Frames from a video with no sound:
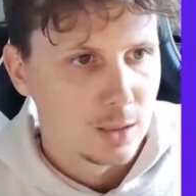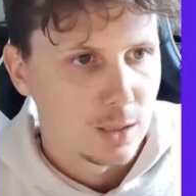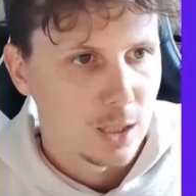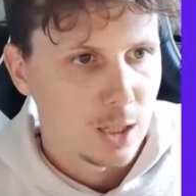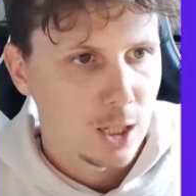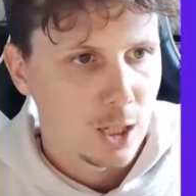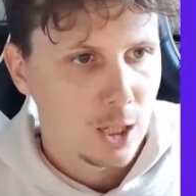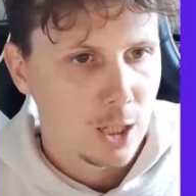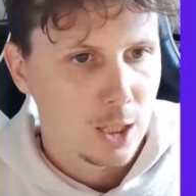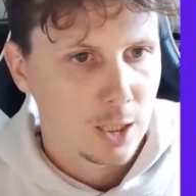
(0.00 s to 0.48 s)

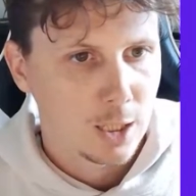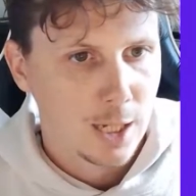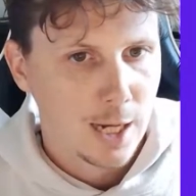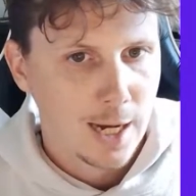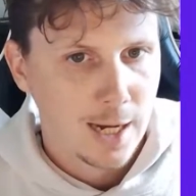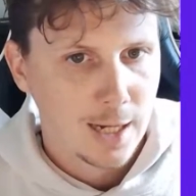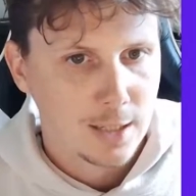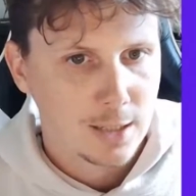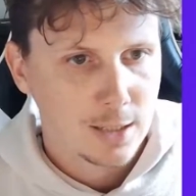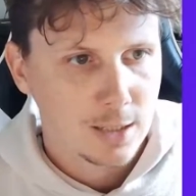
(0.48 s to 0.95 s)
Our
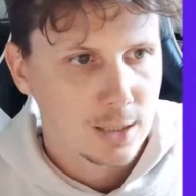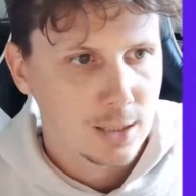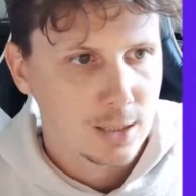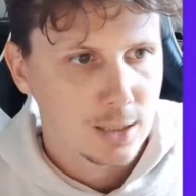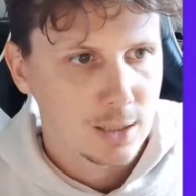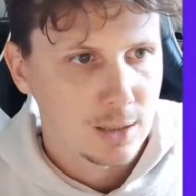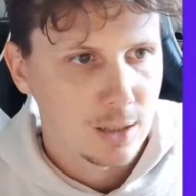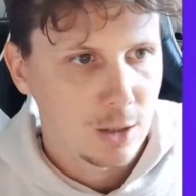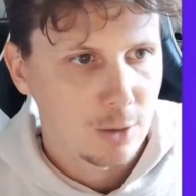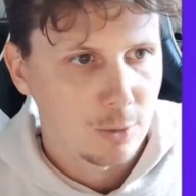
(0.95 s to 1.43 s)
last,
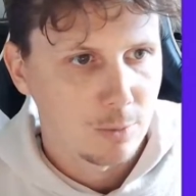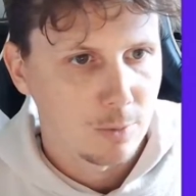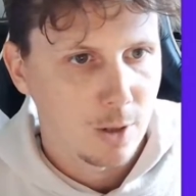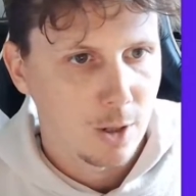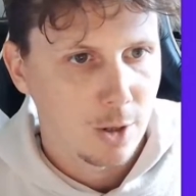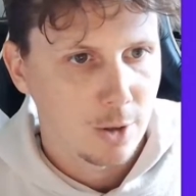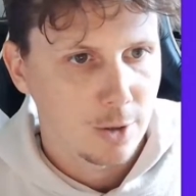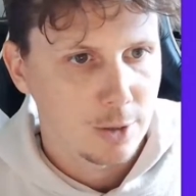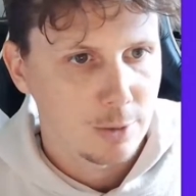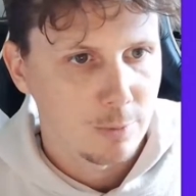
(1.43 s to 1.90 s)

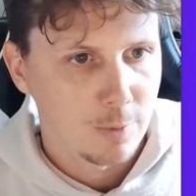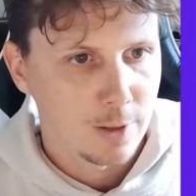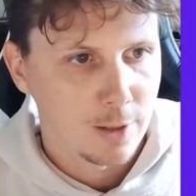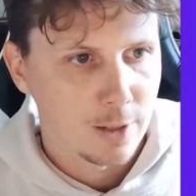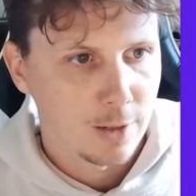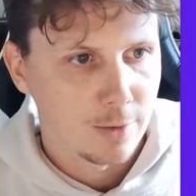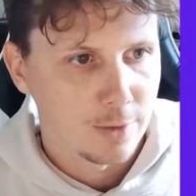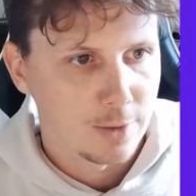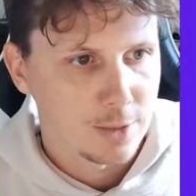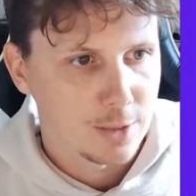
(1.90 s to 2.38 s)
Hardy won
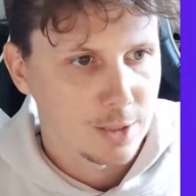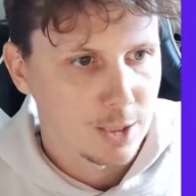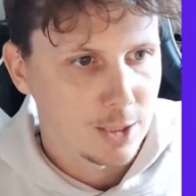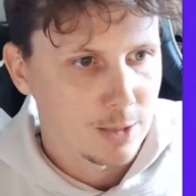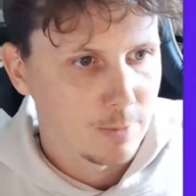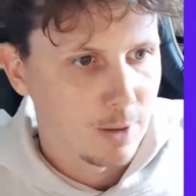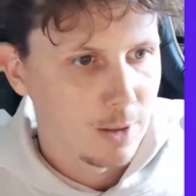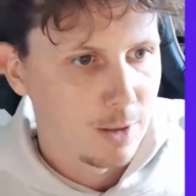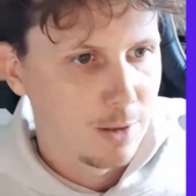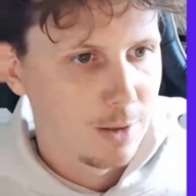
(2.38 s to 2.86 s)
on this
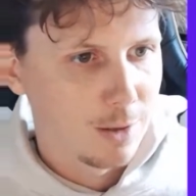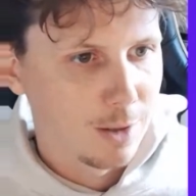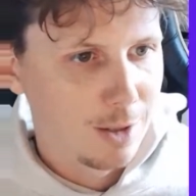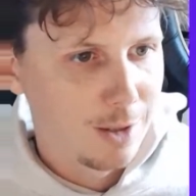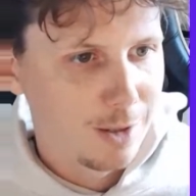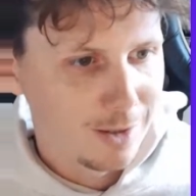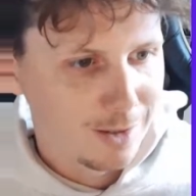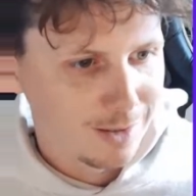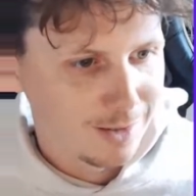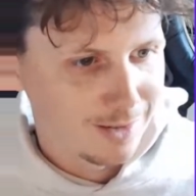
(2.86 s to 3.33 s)
team.
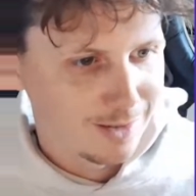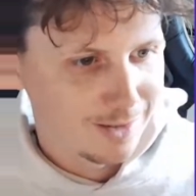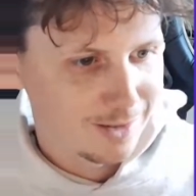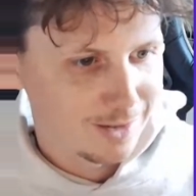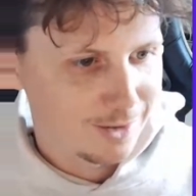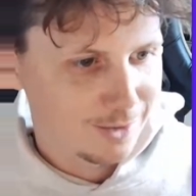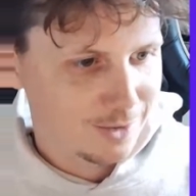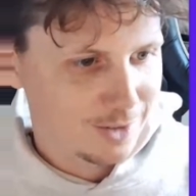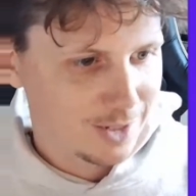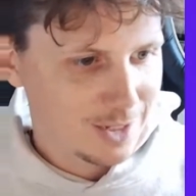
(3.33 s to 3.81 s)

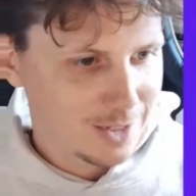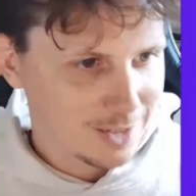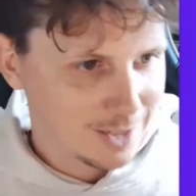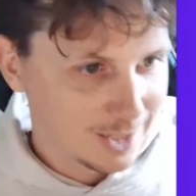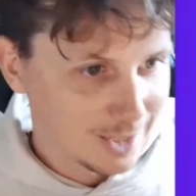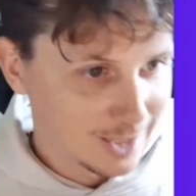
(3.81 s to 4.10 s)
Okay.